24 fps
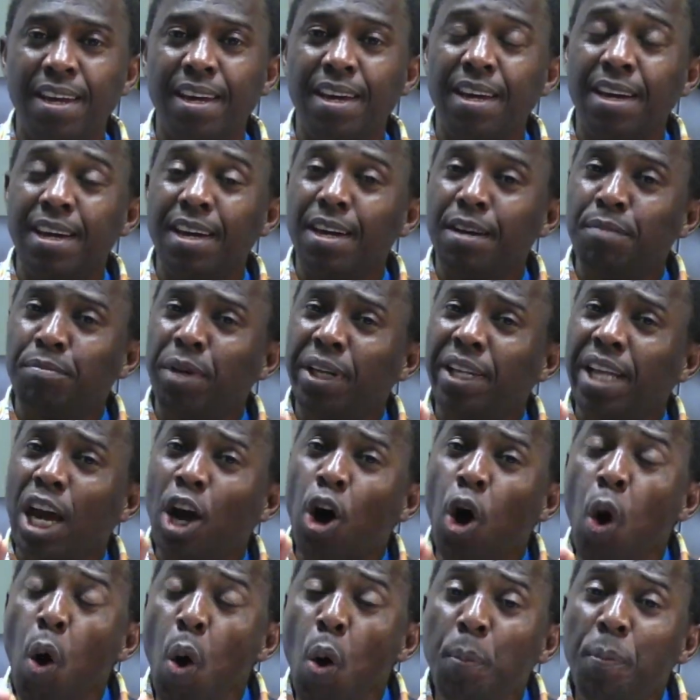but the
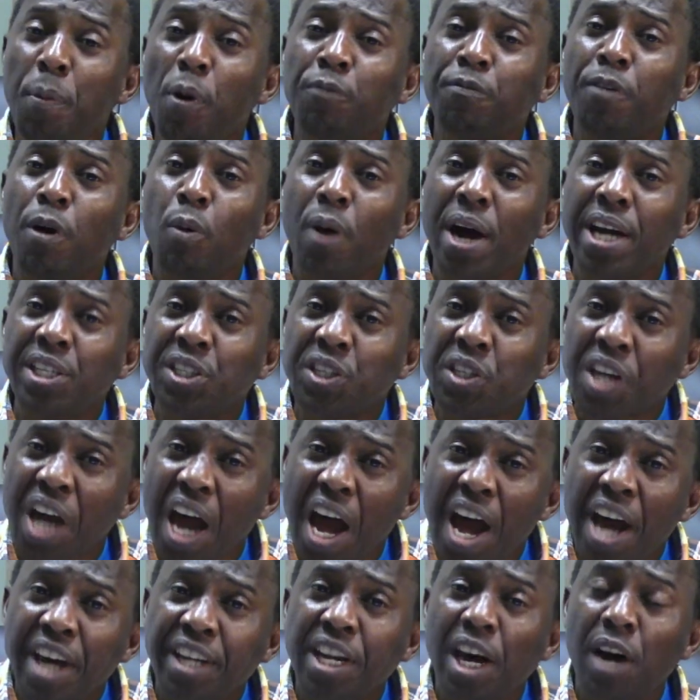hope of our
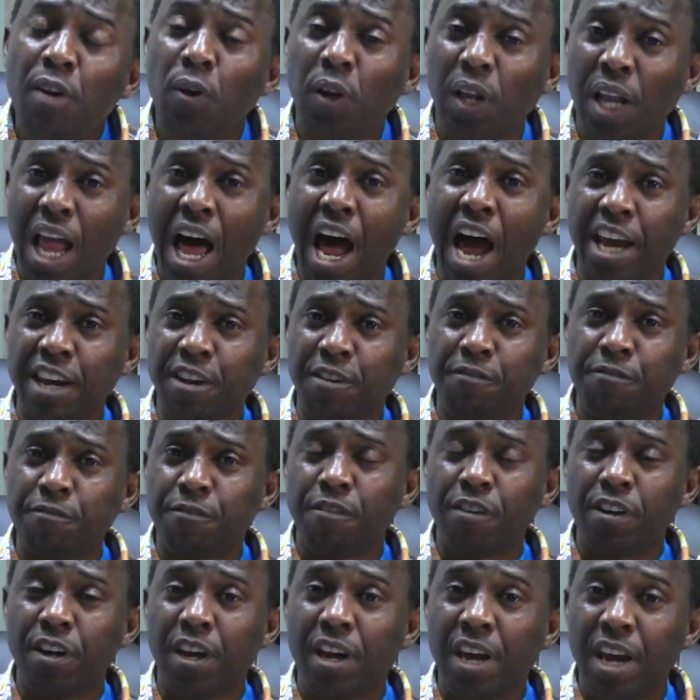eternal life
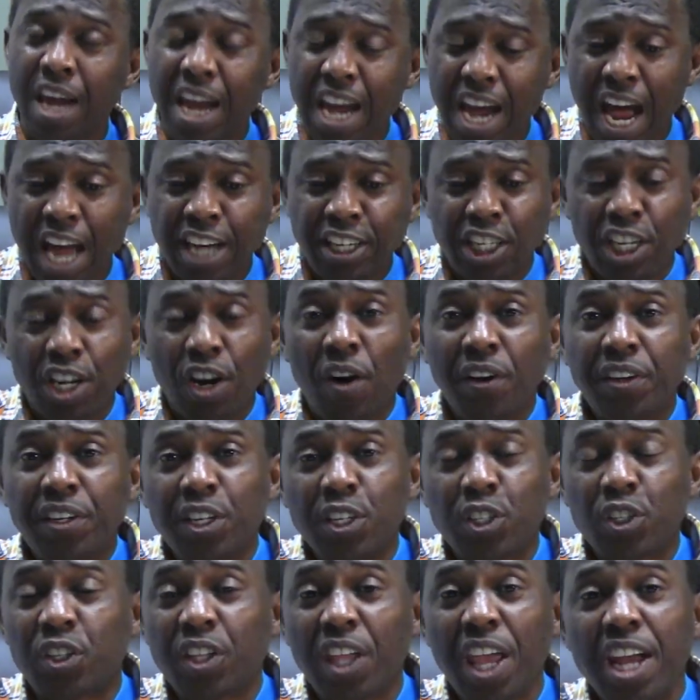and the
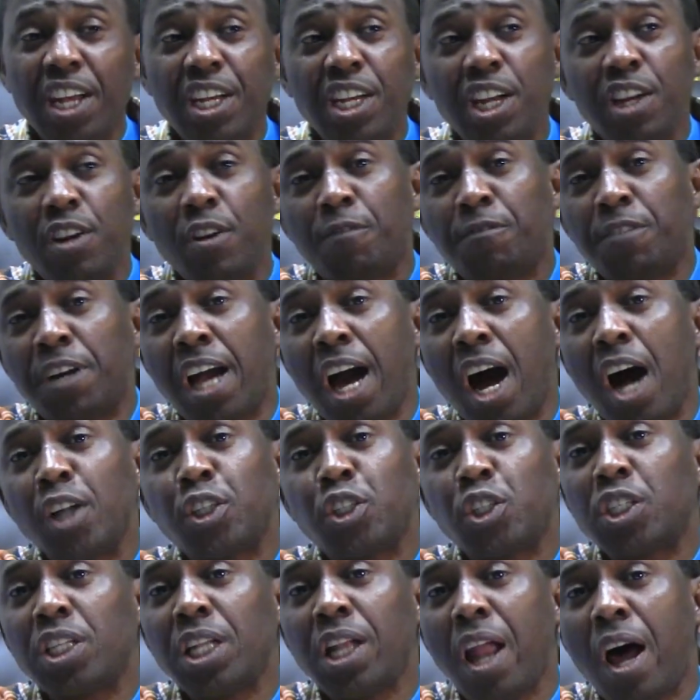understanding of God's
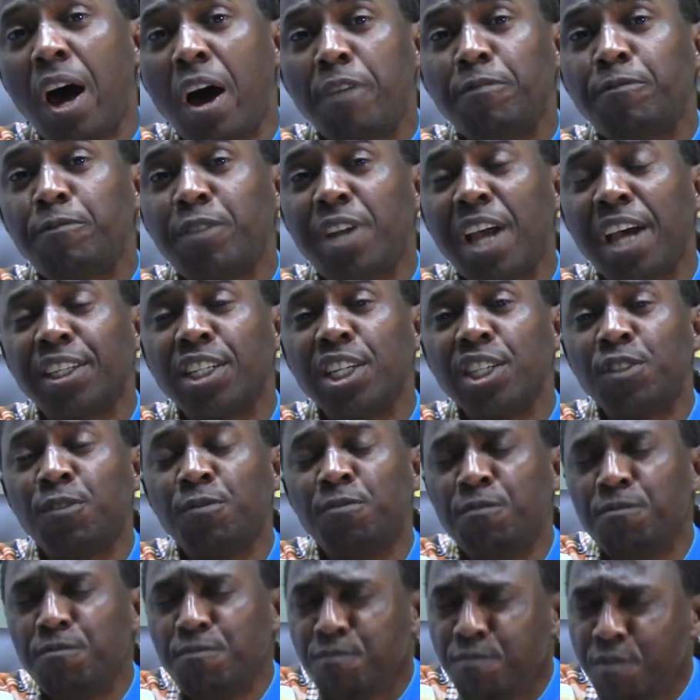love that is
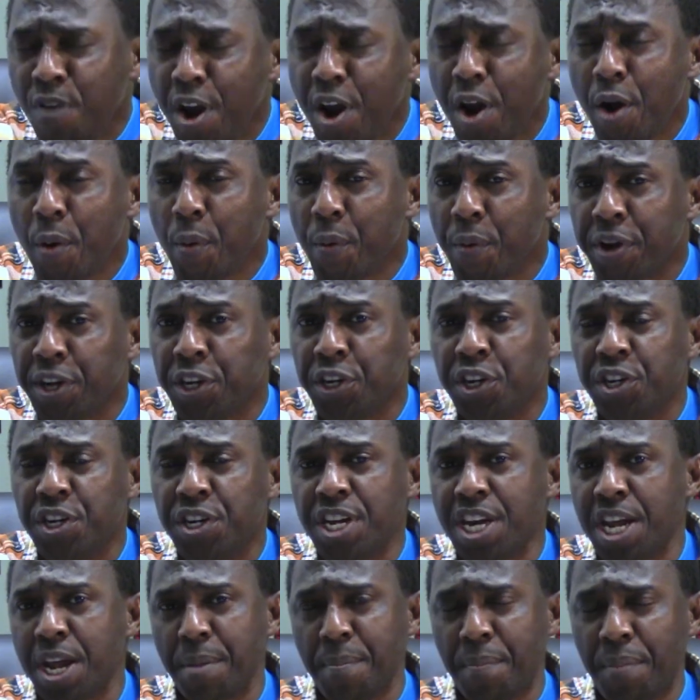very
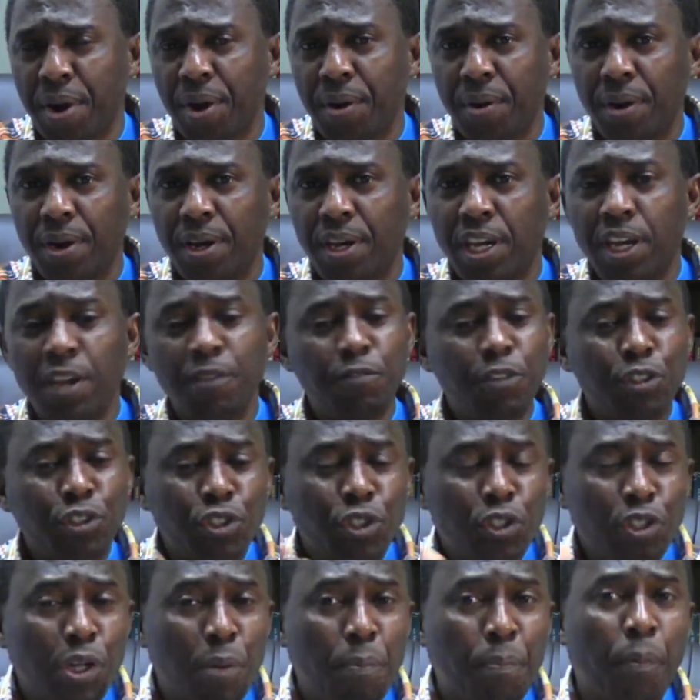deep, even to
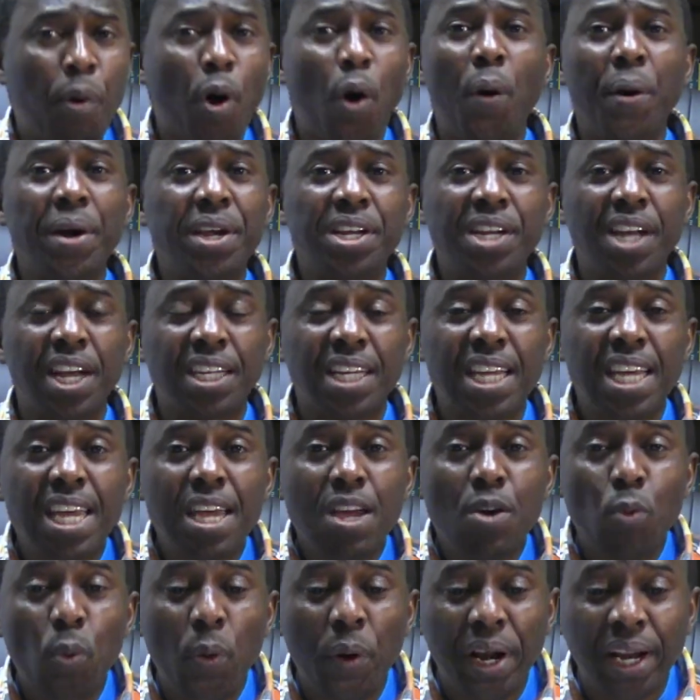the point that He
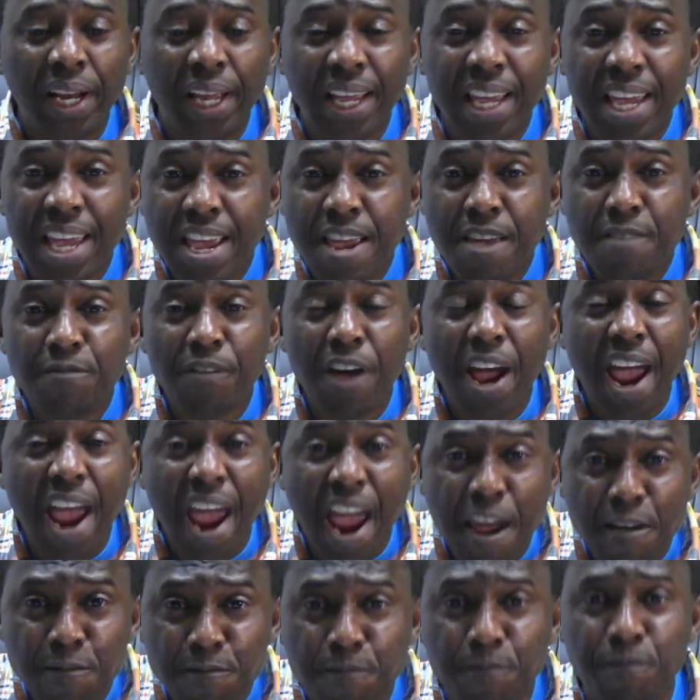will give
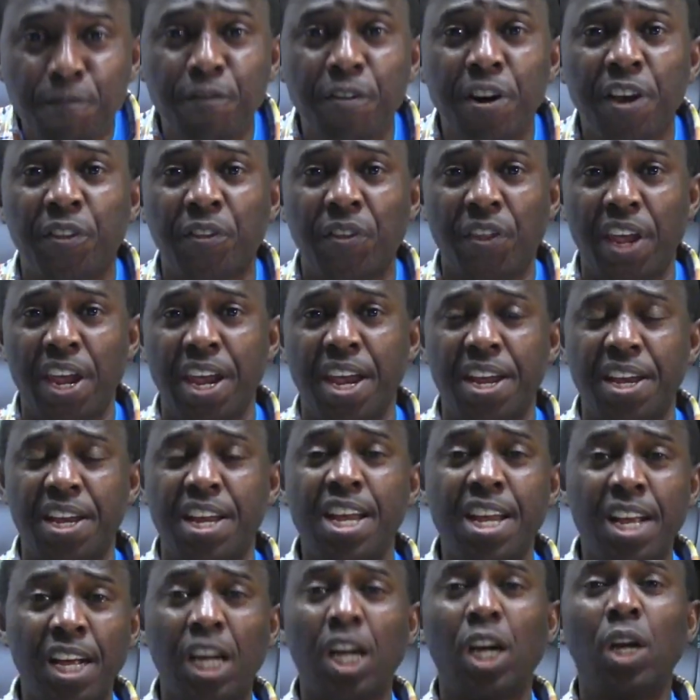everything,
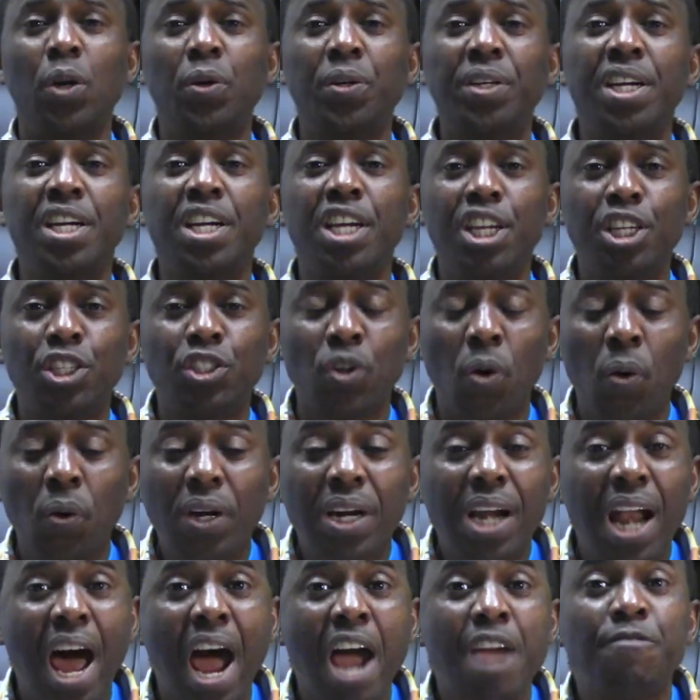including His own
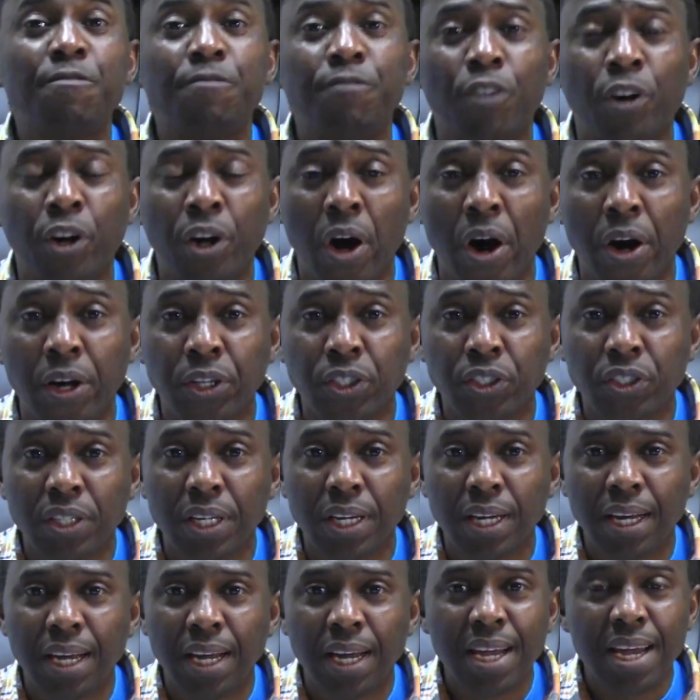life for us,
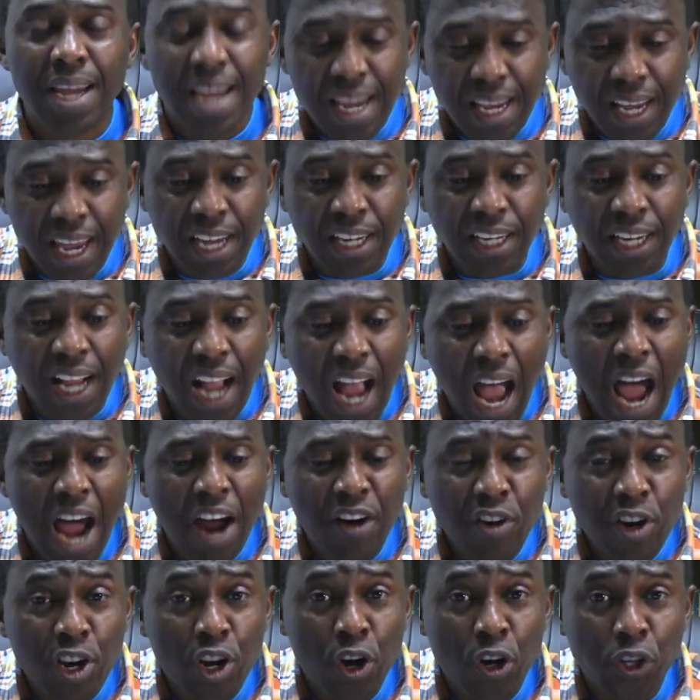can carry
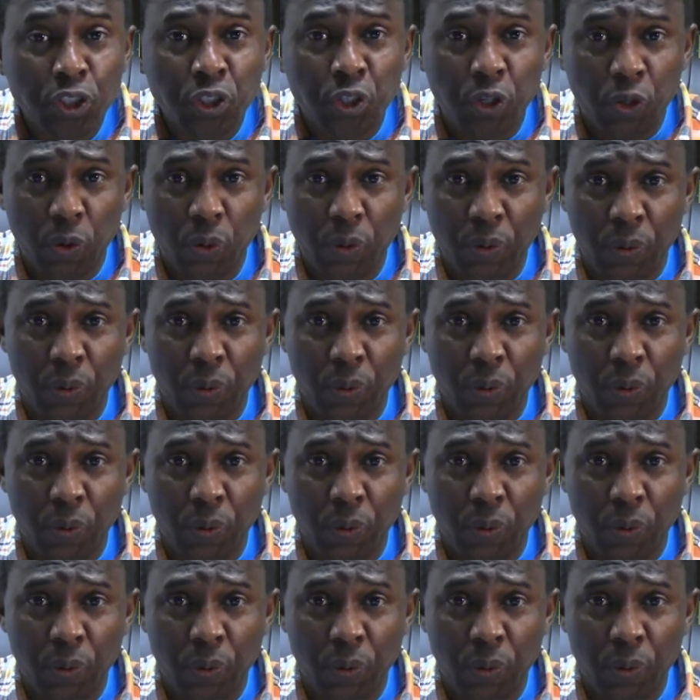us through